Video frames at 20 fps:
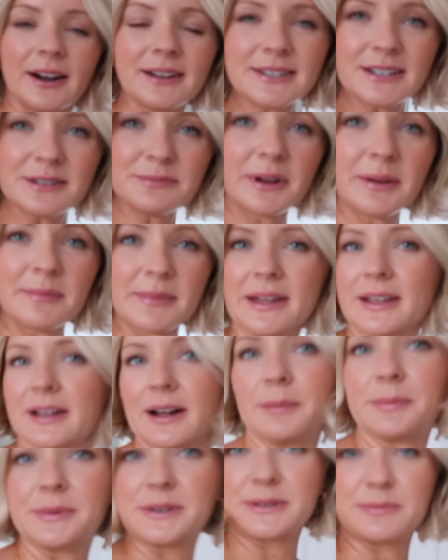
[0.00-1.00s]
I did my
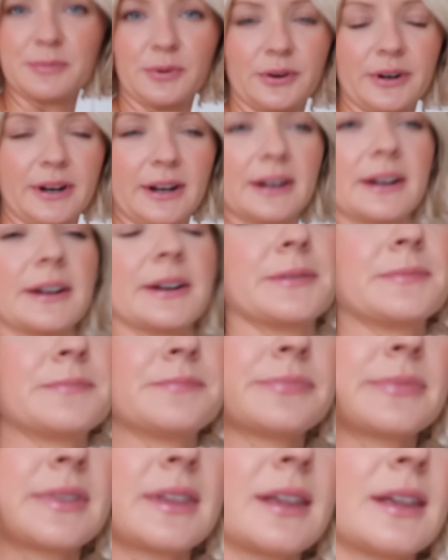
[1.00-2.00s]
makeup this morning,
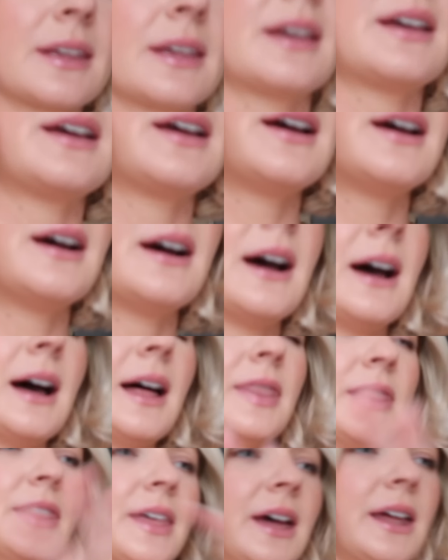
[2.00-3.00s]

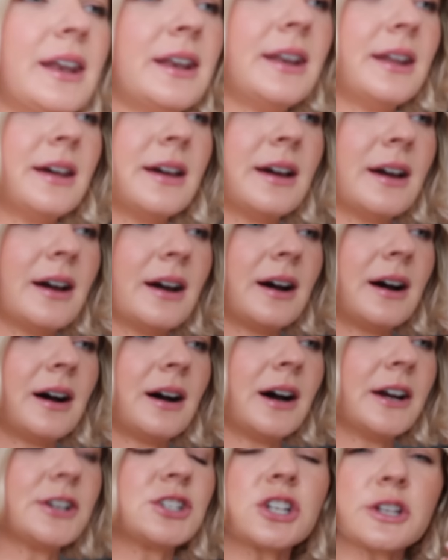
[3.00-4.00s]
and then
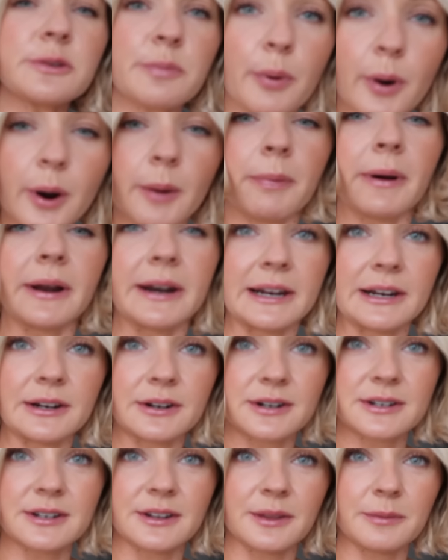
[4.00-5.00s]
I just properly
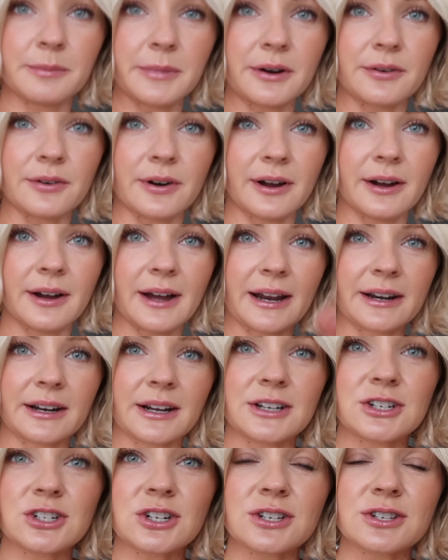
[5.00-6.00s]
looked in the mirror, and
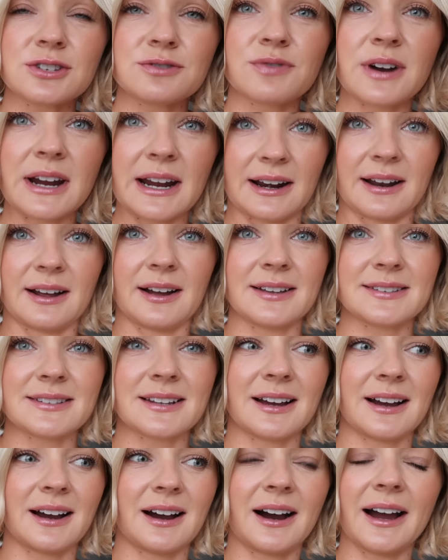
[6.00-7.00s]
I just realized
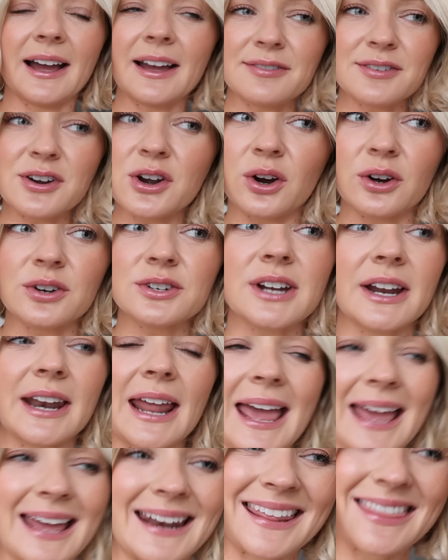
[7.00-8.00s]
I have not
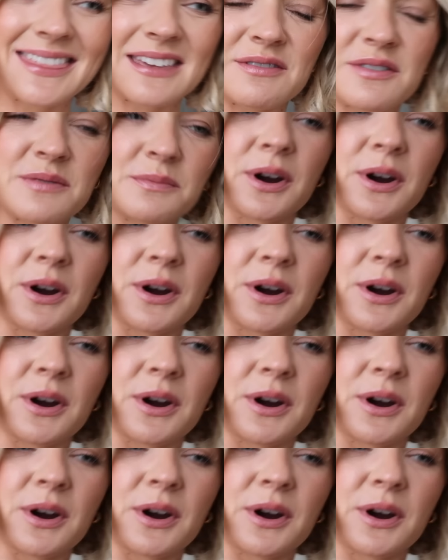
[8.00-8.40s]
done anything with